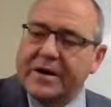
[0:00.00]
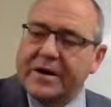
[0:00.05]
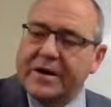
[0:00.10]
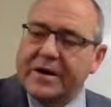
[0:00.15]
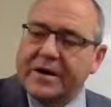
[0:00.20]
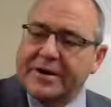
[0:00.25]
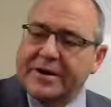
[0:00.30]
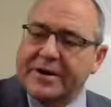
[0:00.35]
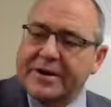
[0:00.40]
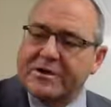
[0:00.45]

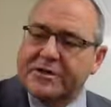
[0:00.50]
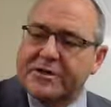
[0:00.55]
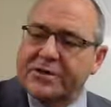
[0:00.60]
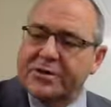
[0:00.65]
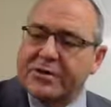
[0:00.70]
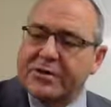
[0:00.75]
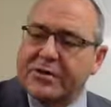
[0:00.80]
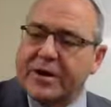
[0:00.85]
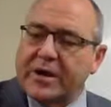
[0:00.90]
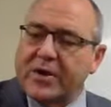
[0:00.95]
Introduction
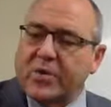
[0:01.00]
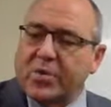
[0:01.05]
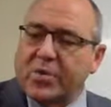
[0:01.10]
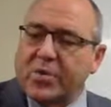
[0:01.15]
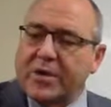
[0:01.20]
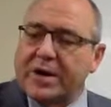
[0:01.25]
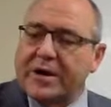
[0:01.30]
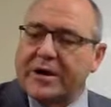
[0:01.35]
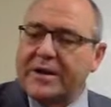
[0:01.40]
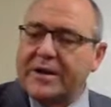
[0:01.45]
to Greek
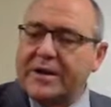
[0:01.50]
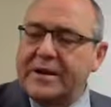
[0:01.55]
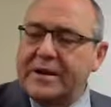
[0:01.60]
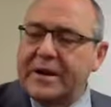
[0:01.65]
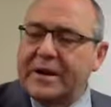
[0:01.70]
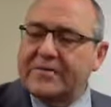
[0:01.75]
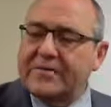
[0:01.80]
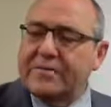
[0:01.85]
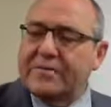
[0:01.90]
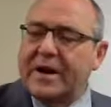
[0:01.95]
1.
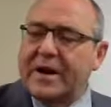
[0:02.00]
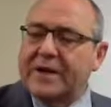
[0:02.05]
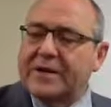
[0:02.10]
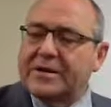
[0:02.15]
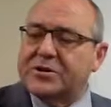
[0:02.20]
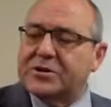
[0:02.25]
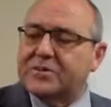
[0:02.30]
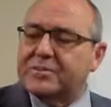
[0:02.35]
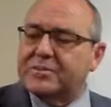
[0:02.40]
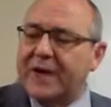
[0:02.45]
Everybody
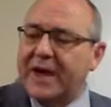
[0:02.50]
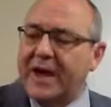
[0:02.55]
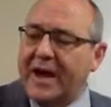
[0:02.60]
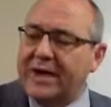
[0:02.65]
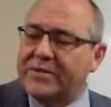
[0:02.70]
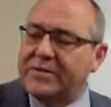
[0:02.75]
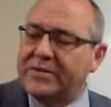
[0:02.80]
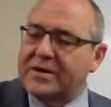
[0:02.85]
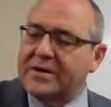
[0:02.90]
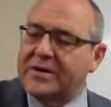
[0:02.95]
should be
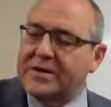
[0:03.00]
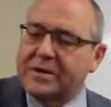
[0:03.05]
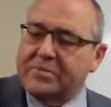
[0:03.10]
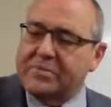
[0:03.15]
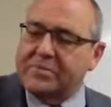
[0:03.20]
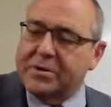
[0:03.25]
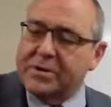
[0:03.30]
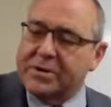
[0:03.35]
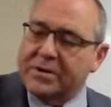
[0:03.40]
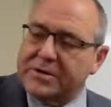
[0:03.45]
having their
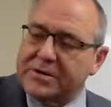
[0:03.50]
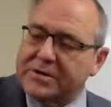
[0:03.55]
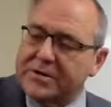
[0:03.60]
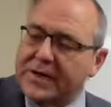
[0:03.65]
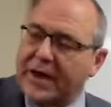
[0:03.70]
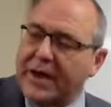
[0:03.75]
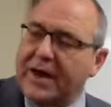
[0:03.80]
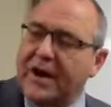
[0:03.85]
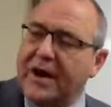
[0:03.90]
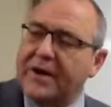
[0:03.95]
books
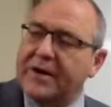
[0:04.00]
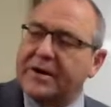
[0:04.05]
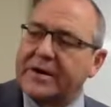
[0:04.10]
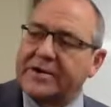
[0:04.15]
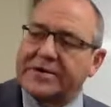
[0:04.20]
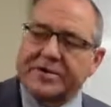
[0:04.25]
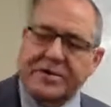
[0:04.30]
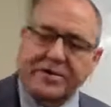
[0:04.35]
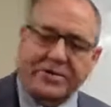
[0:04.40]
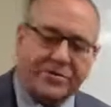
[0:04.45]
now,
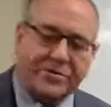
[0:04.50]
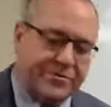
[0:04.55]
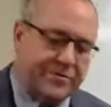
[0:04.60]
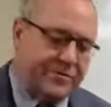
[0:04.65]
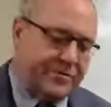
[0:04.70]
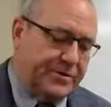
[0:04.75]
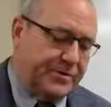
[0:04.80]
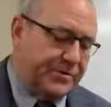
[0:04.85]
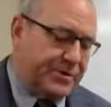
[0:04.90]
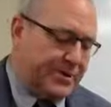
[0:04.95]
Essentials
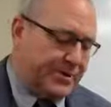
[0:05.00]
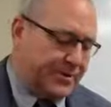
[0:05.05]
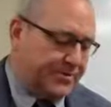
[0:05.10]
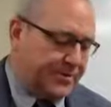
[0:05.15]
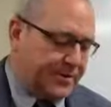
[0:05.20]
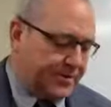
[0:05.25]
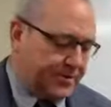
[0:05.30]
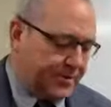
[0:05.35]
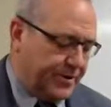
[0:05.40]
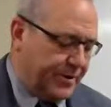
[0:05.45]
of New
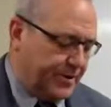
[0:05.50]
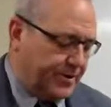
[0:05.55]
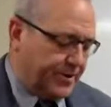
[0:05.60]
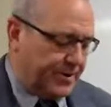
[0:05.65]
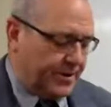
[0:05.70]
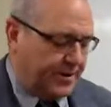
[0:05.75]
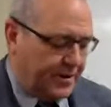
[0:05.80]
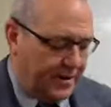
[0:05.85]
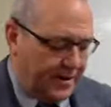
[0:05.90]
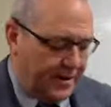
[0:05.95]
Testament Greek.
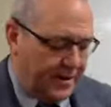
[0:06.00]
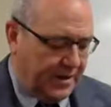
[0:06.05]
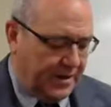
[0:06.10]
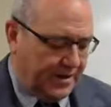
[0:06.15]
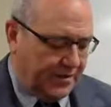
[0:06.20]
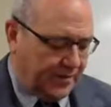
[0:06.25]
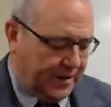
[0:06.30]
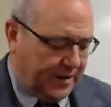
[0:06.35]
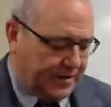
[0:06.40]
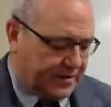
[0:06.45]

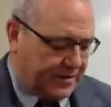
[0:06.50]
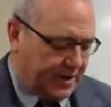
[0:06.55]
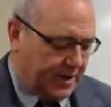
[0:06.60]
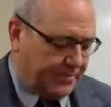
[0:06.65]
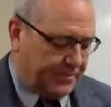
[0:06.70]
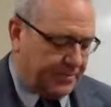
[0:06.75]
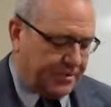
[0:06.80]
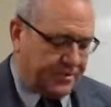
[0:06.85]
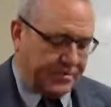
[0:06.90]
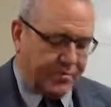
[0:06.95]
Hey,
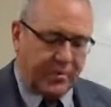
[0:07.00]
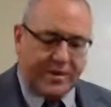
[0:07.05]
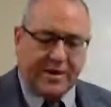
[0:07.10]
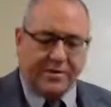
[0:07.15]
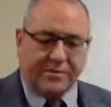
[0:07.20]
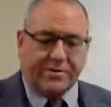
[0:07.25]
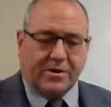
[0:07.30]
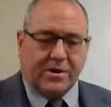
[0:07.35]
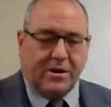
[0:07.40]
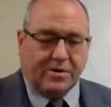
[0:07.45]
Summers, we
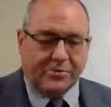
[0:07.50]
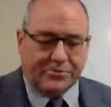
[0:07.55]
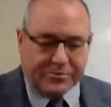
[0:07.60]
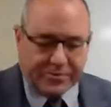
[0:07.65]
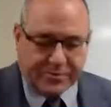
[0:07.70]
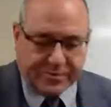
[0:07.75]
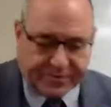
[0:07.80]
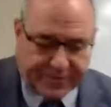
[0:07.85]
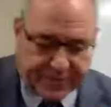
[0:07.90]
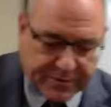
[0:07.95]
have gone
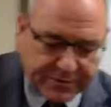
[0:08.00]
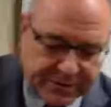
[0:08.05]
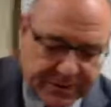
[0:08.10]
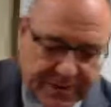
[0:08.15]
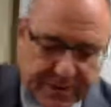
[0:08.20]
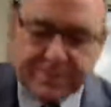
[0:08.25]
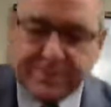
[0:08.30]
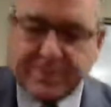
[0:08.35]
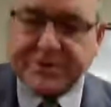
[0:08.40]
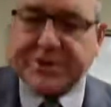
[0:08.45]
through the first
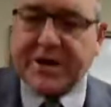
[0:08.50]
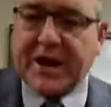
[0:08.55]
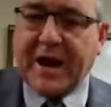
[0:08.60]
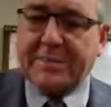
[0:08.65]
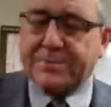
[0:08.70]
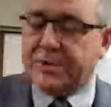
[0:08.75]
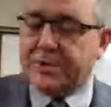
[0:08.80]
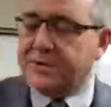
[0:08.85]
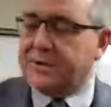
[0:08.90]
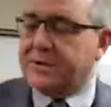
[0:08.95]
couple of
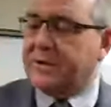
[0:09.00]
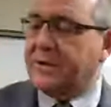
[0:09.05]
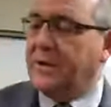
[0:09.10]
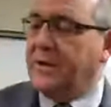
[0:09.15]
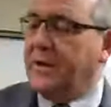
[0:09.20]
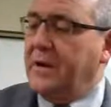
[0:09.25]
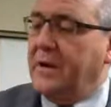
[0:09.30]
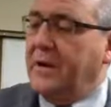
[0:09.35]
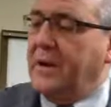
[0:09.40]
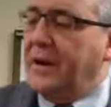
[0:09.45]
chapters
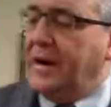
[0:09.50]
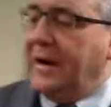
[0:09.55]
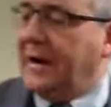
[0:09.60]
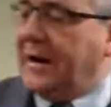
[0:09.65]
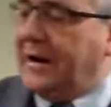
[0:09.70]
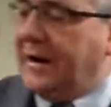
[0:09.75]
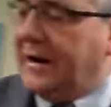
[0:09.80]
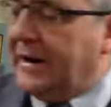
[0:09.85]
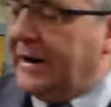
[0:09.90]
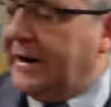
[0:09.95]

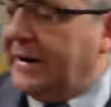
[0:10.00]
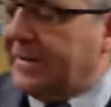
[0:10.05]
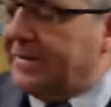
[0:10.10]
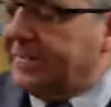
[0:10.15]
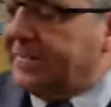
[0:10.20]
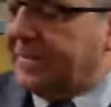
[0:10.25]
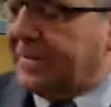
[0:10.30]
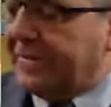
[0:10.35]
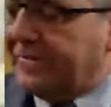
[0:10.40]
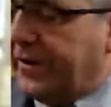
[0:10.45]

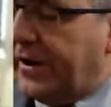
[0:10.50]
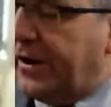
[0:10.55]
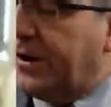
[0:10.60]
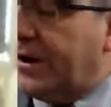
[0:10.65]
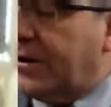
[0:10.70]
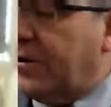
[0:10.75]
very